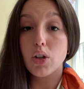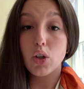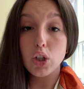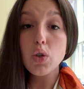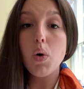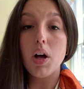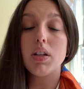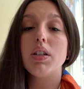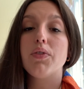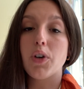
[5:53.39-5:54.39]
Good
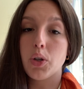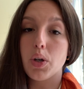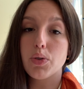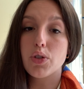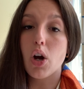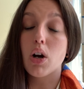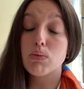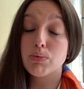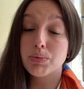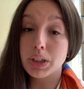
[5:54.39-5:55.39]
quality photos are
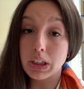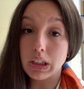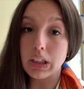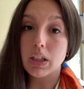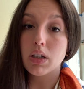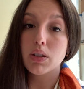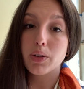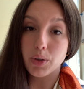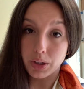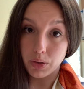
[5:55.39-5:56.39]
really
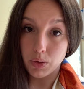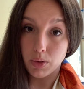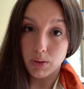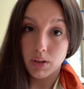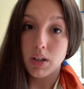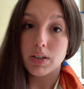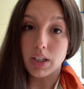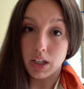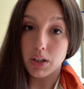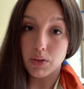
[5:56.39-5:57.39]
critical to
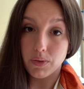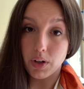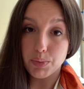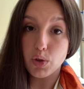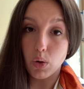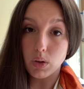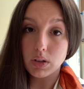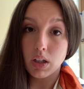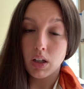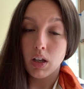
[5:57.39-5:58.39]
getting your farm
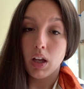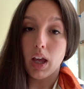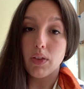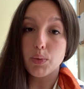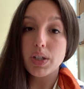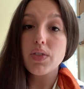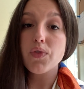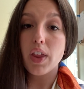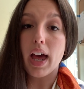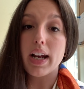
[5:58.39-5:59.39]
sold. And the reason
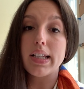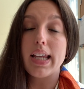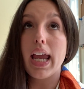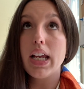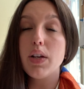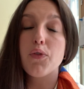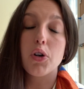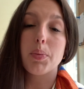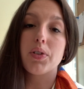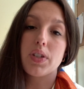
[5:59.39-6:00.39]
for that is
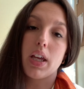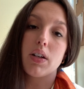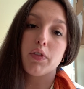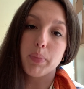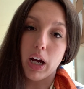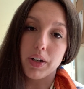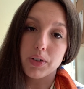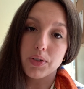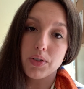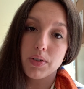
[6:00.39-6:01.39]
84% of
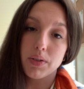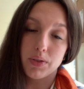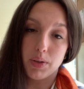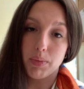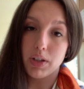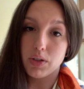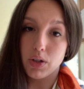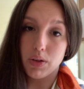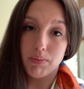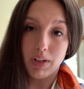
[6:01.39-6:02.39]
buyers, or something
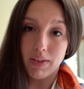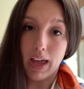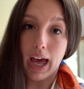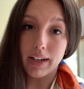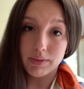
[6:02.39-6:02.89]
in that